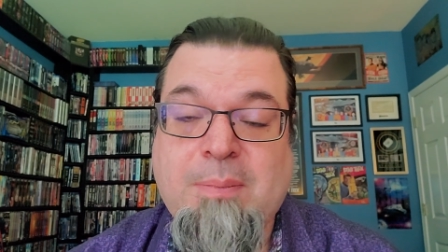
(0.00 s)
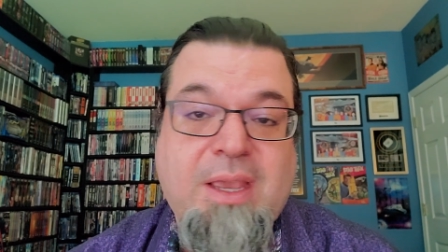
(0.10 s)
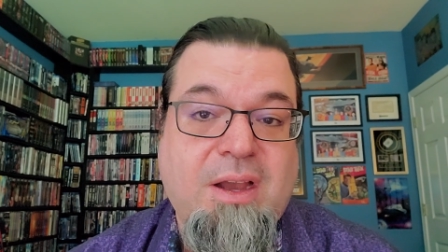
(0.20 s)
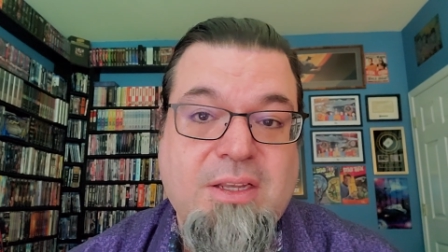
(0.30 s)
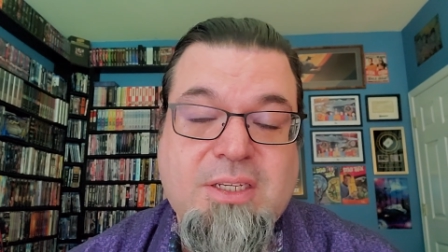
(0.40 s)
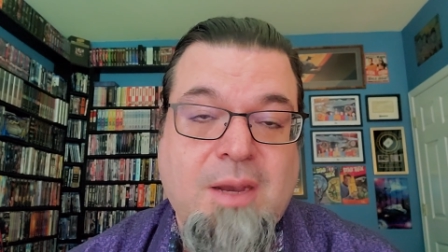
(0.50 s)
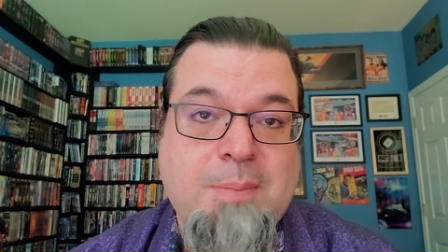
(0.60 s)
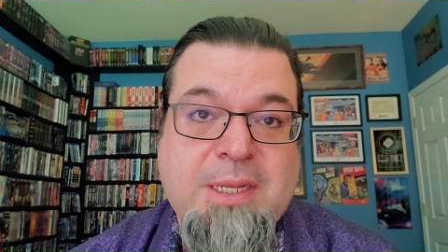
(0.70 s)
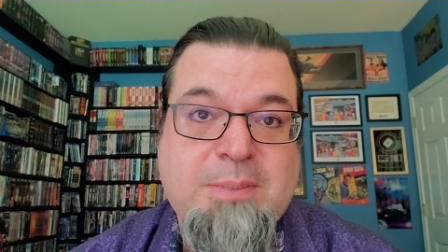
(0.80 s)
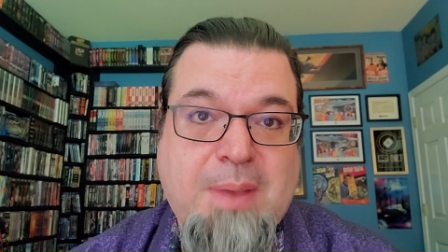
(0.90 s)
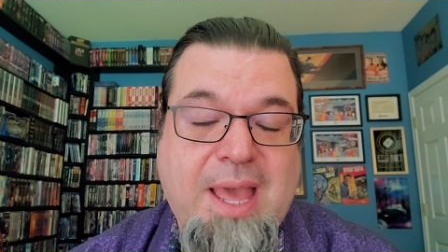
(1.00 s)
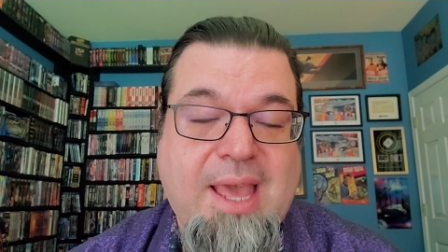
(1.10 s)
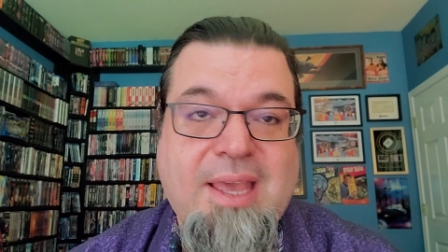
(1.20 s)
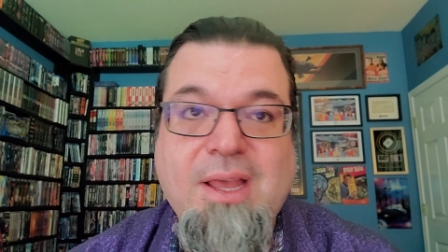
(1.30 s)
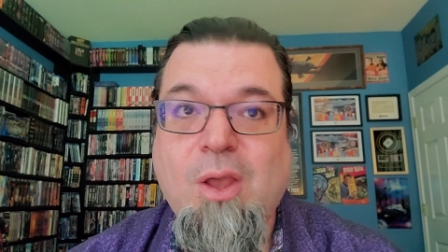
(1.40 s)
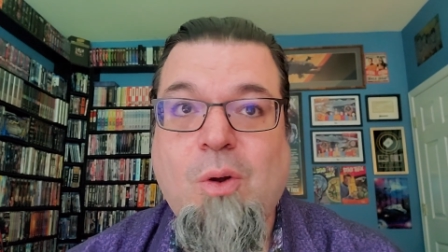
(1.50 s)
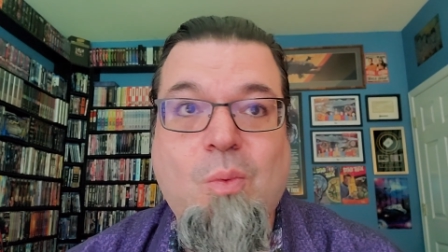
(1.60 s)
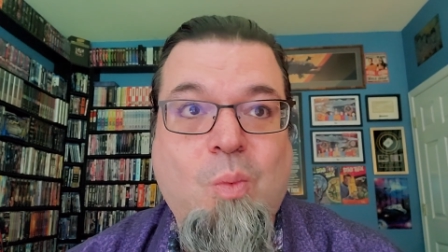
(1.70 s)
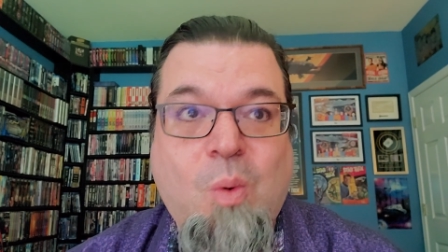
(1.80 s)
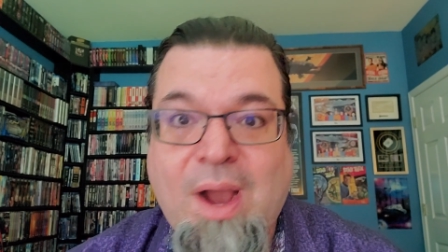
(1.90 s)
And because companies pay,
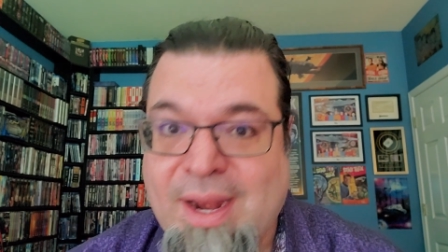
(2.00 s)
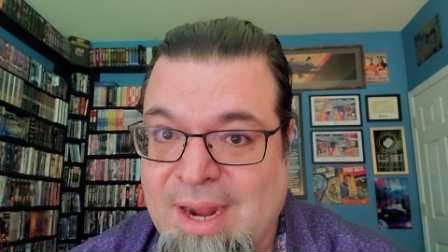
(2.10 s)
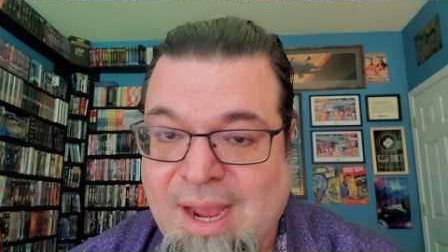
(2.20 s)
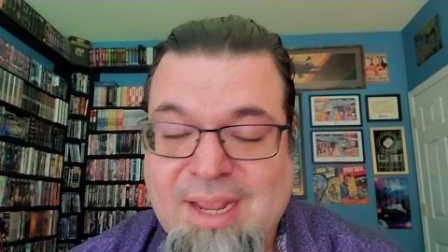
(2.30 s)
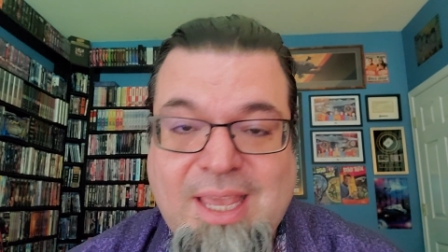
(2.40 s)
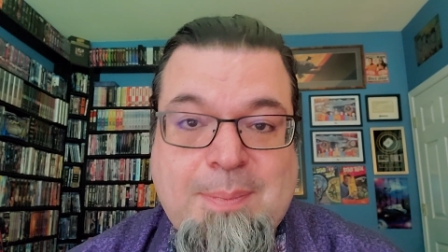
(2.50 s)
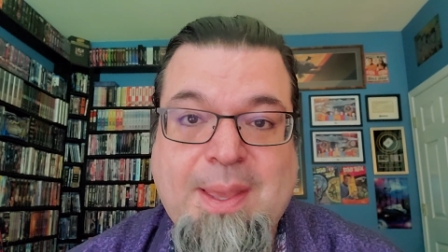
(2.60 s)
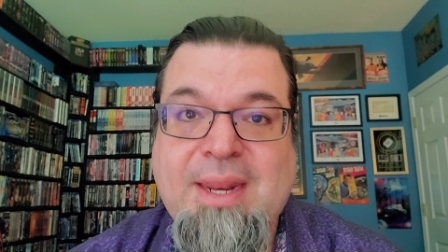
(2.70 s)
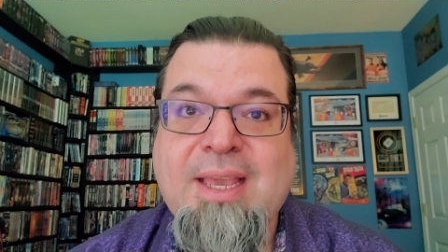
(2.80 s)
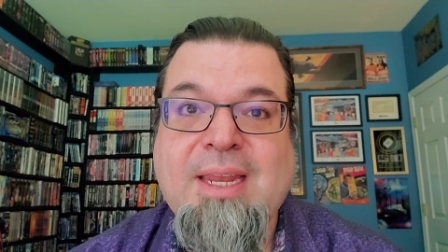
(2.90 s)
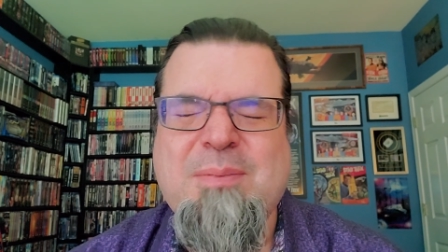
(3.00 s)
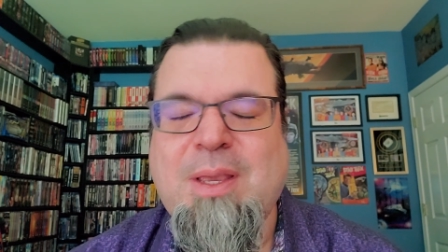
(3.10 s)
why not keep hitting it?